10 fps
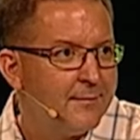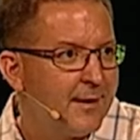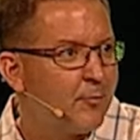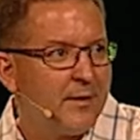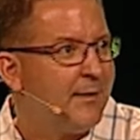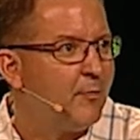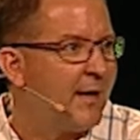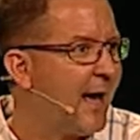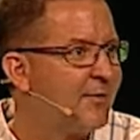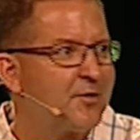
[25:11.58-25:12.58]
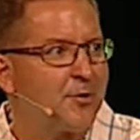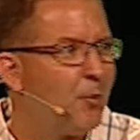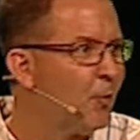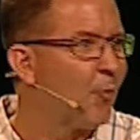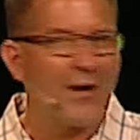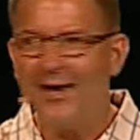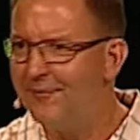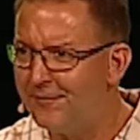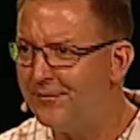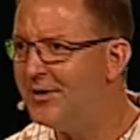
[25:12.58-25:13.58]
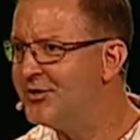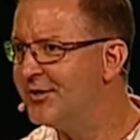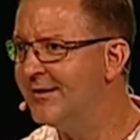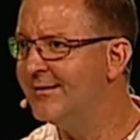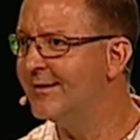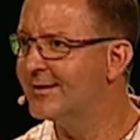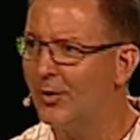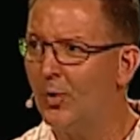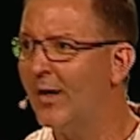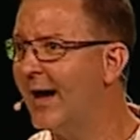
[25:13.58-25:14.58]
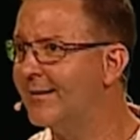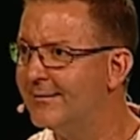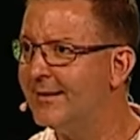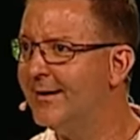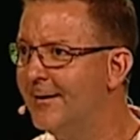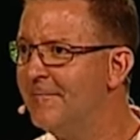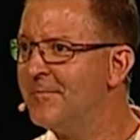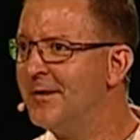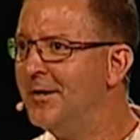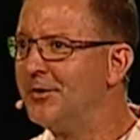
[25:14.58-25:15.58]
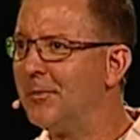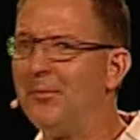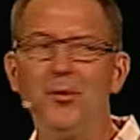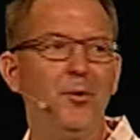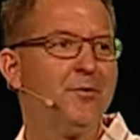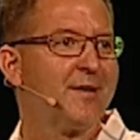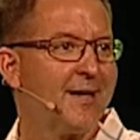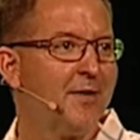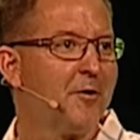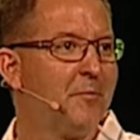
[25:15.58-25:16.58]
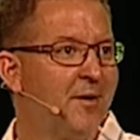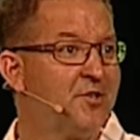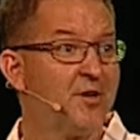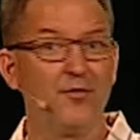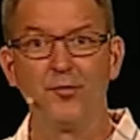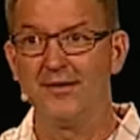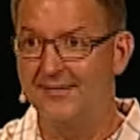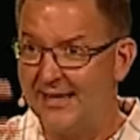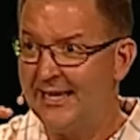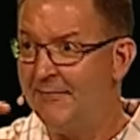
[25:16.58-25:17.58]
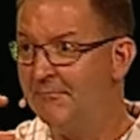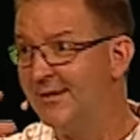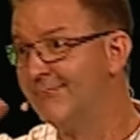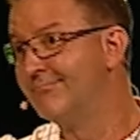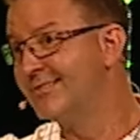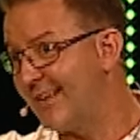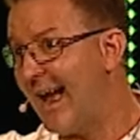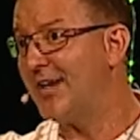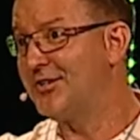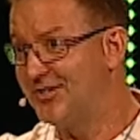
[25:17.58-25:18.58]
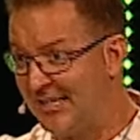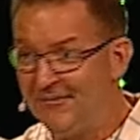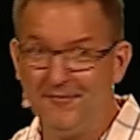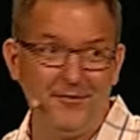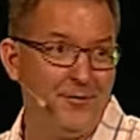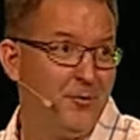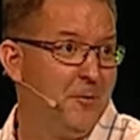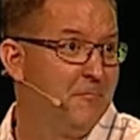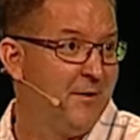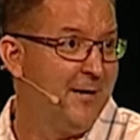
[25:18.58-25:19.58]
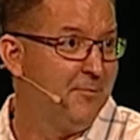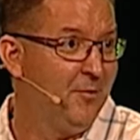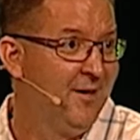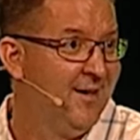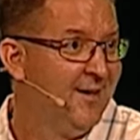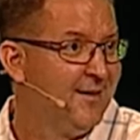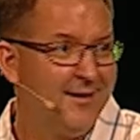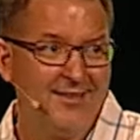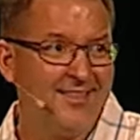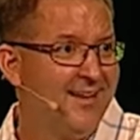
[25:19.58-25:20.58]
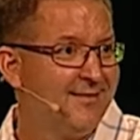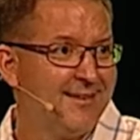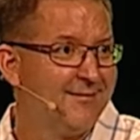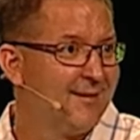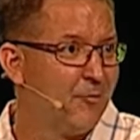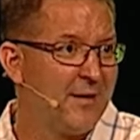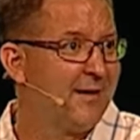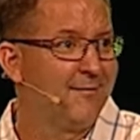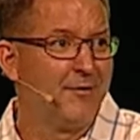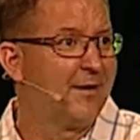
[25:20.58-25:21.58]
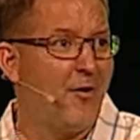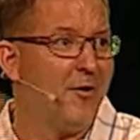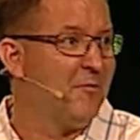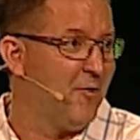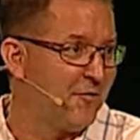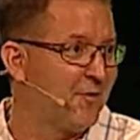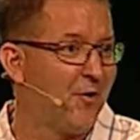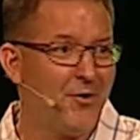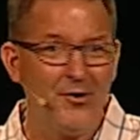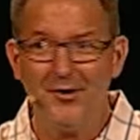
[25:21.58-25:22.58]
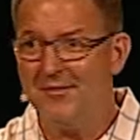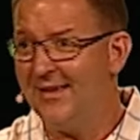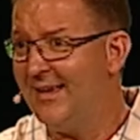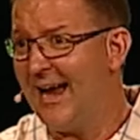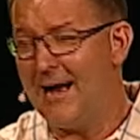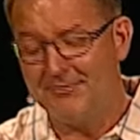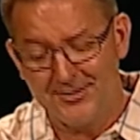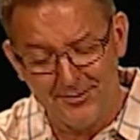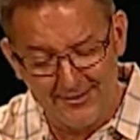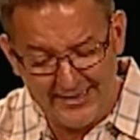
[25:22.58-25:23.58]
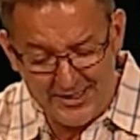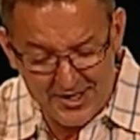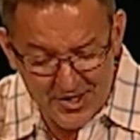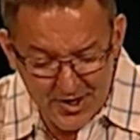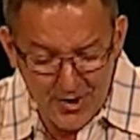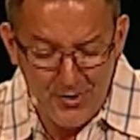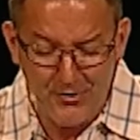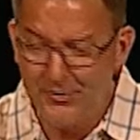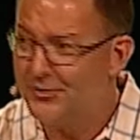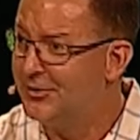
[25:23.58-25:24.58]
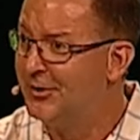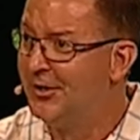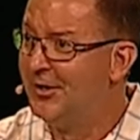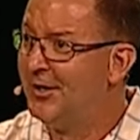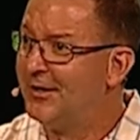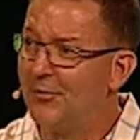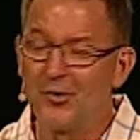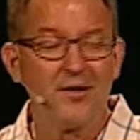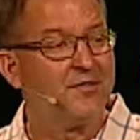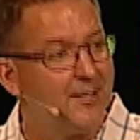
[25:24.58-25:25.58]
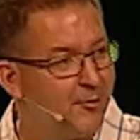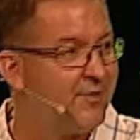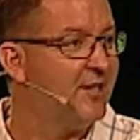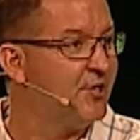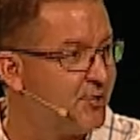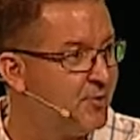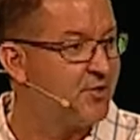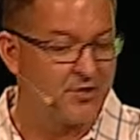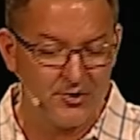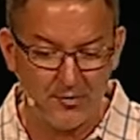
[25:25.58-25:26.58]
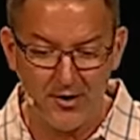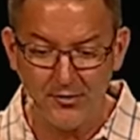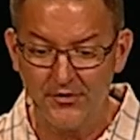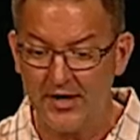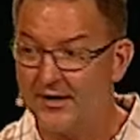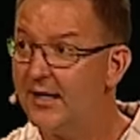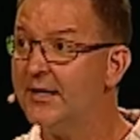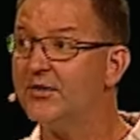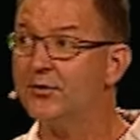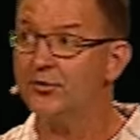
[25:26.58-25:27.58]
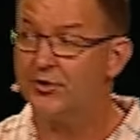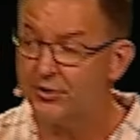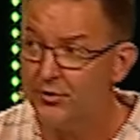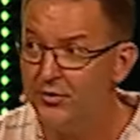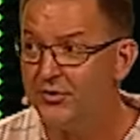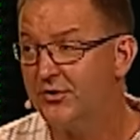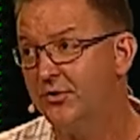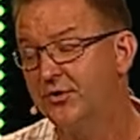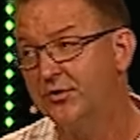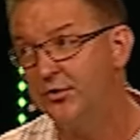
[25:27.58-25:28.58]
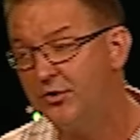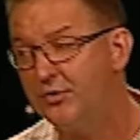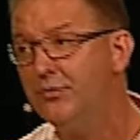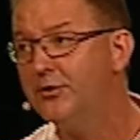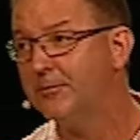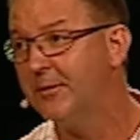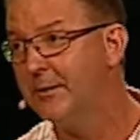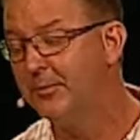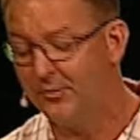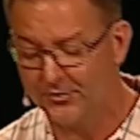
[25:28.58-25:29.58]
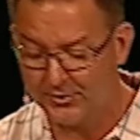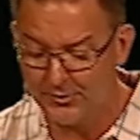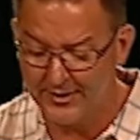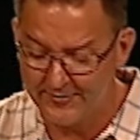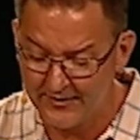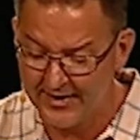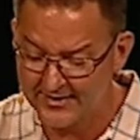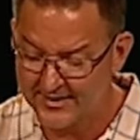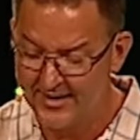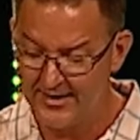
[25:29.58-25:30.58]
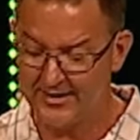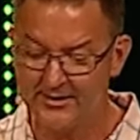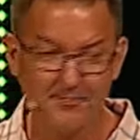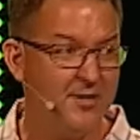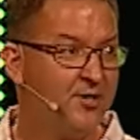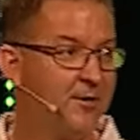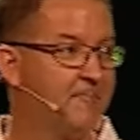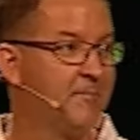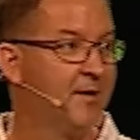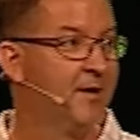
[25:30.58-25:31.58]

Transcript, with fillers: Like when he, when he had this whole grand vision and this whole idea to pull together a bunch of redeemed slash sinful people. Do you think that, that we, we caught him off guard? I mean, he absolutely knows that we're going to deal with issues and struggles, and yet he still chooses to use people to advance his mission.